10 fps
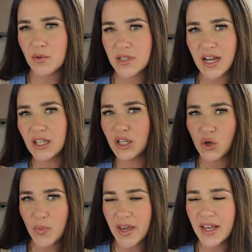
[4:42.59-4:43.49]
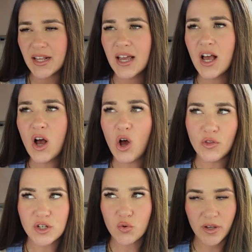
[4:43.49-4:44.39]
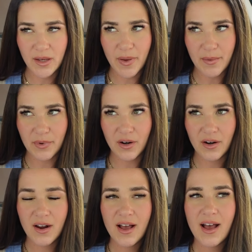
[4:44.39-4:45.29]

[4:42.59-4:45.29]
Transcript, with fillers: there was like a little bit on the toilet paper.